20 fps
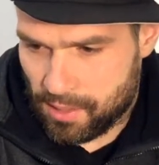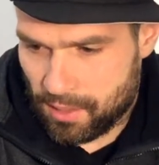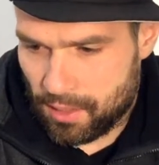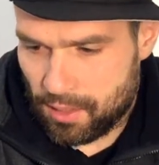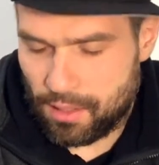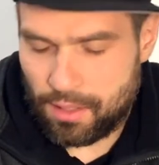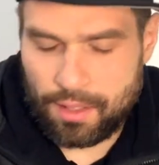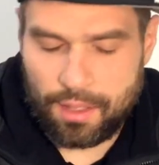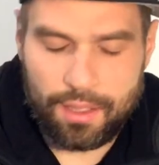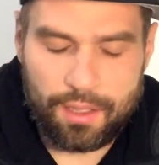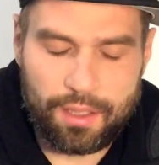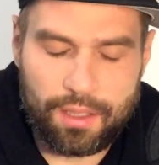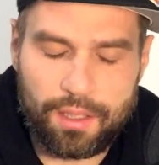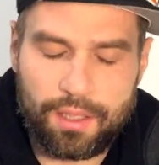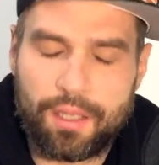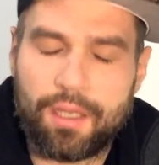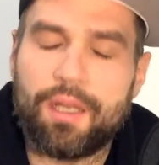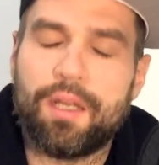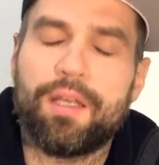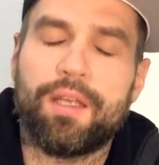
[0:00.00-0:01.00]

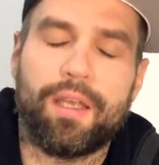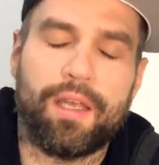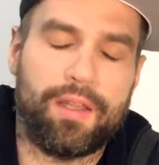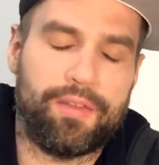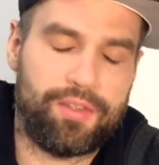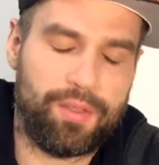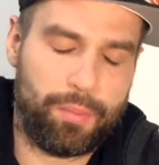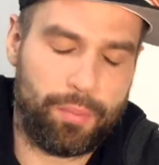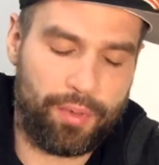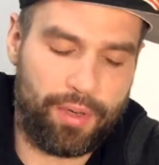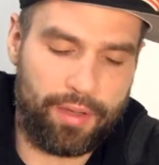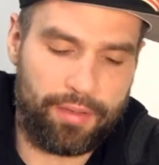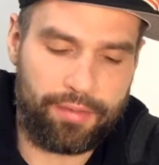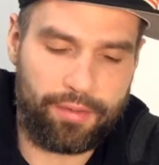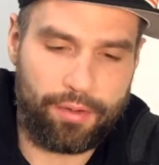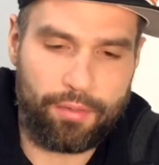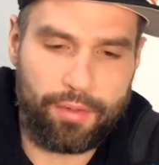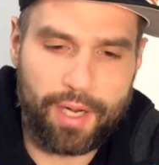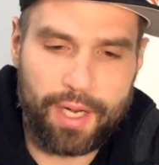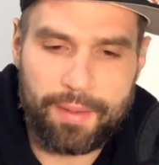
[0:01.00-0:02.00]
Yeah, deep breath,
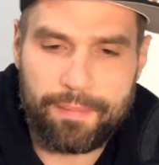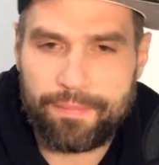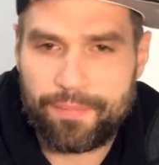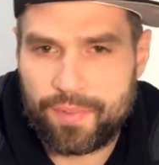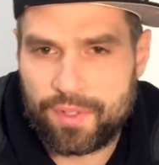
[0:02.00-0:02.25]
all right.